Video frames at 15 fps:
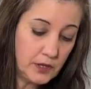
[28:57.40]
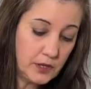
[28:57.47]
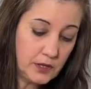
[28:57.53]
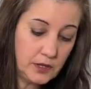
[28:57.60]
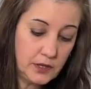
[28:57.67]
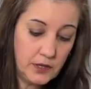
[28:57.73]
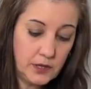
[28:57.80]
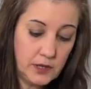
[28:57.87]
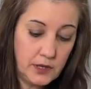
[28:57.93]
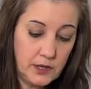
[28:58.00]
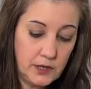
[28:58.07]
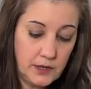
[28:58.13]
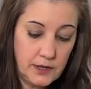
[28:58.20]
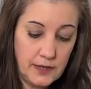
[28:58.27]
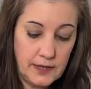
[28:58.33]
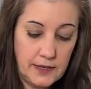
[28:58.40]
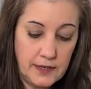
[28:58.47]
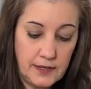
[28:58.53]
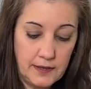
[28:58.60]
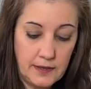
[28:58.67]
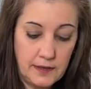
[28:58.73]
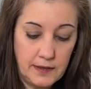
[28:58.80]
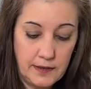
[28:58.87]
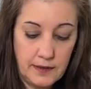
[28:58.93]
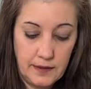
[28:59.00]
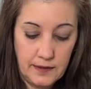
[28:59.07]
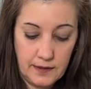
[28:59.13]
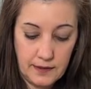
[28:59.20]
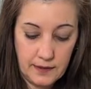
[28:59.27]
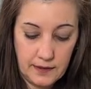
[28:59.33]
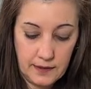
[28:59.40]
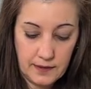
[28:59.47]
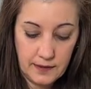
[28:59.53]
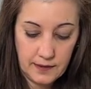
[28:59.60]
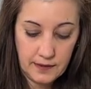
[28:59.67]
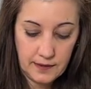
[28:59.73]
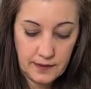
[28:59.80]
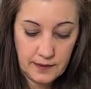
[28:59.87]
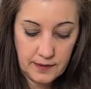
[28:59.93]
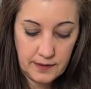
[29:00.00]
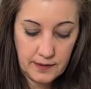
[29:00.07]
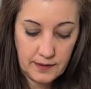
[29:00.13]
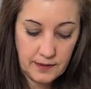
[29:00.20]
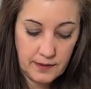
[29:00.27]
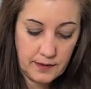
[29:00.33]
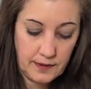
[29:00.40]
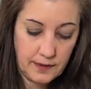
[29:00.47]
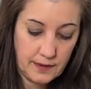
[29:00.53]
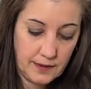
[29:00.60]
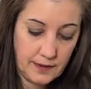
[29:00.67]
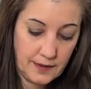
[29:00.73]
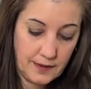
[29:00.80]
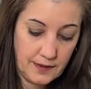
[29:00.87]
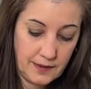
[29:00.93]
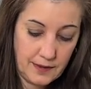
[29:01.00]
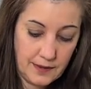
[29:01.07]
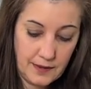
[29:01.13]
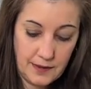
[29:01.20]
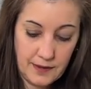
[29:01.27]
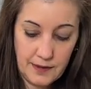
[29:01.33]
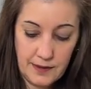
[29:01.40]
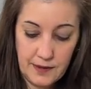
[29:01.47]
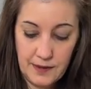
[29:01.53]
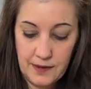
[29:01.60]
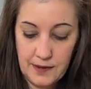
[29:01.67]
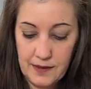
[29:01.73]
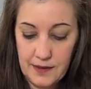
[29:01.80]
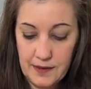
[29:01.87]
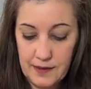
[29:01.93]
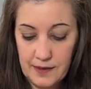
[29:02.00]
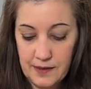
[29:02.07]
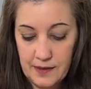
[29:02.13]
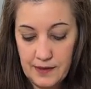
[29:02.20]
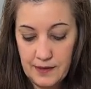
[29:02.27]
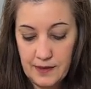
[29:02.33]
Nobody speaks.